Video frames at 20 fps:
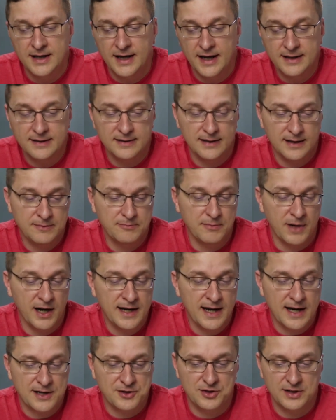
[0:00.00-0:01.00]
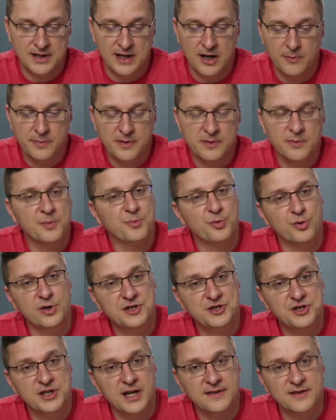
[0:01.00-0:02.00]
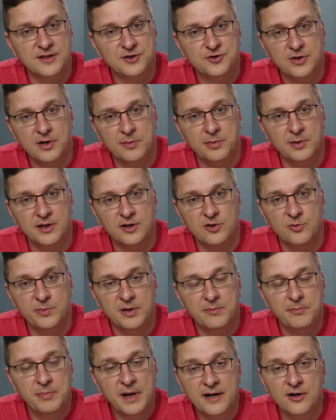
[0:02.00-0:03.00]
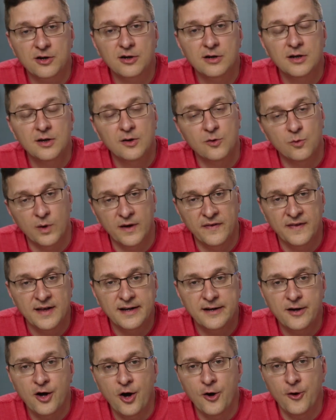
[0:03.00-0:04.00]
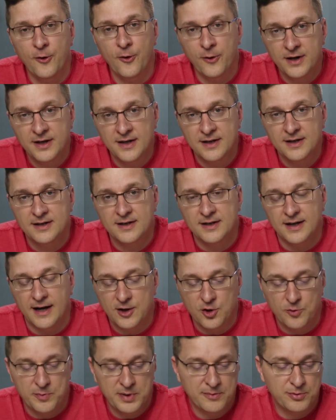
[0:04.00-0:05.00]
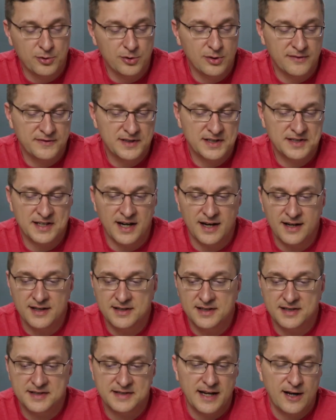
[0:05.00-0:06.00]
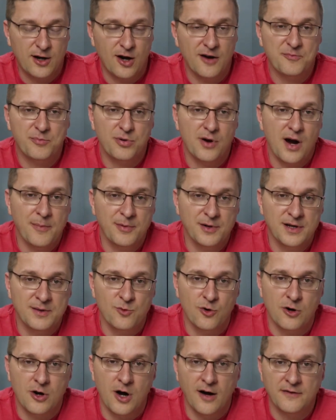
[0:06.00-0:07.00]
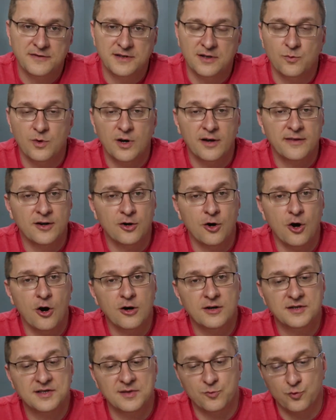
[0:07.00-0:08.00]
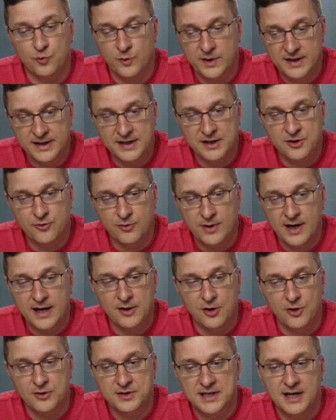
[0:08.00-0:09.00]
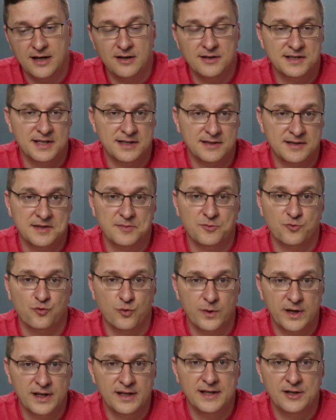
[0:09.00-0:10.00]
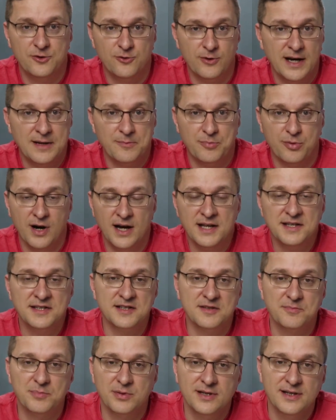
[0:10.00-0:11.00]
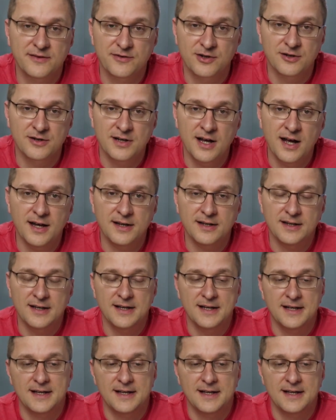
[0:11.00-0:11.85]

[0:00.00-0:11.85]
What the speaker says: And it might actually help them appreciate the trip a little bit better when they go. I know people who have decided to stay off property more often, where there are some really great hotels at some really great prices, believe it or not.